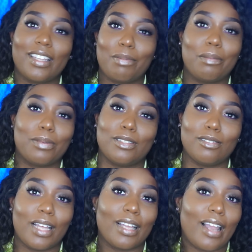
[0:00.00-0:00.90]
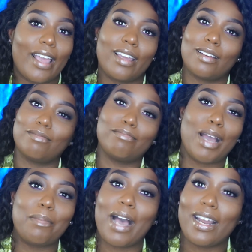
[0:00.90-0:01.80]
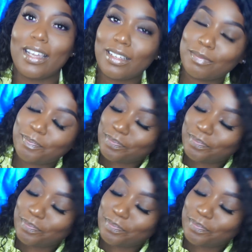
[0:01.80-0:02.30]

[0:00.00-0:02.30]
people do that. Like, my body